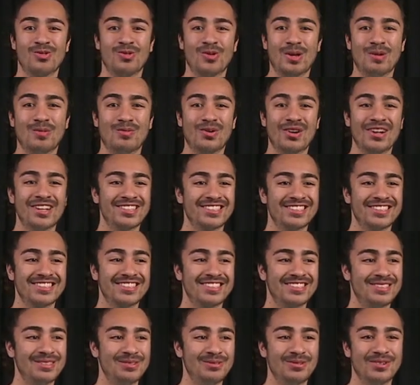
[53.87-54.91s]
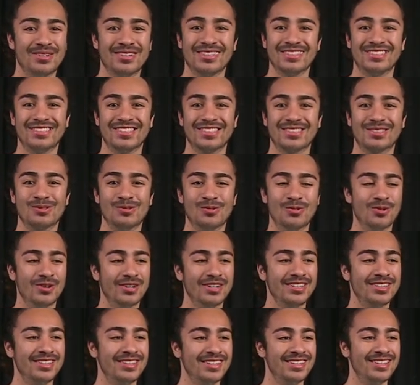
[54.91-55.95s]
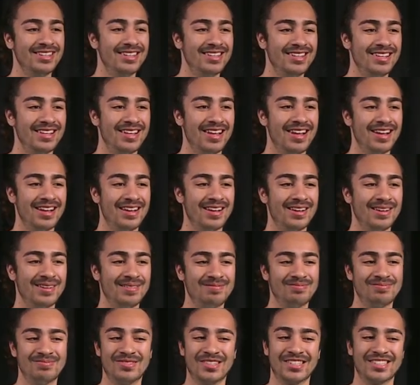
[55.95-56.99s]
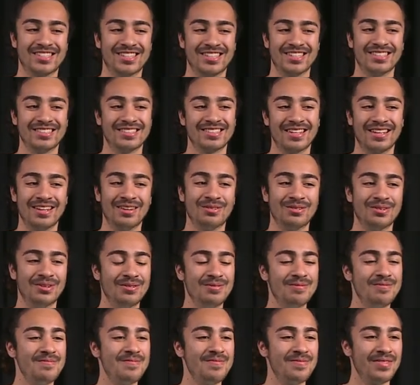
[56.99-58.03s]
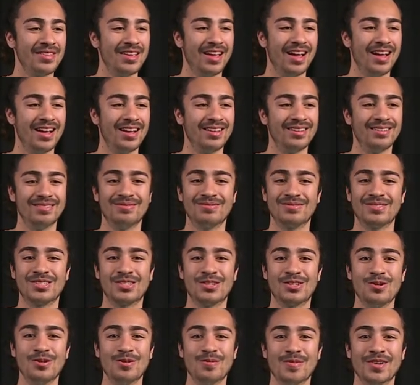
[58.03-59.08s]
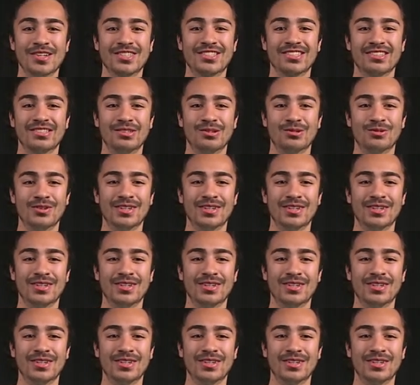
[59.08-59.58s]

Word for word: three bracelets, you want just one uh, just because, I don't know, uh, it's too much on your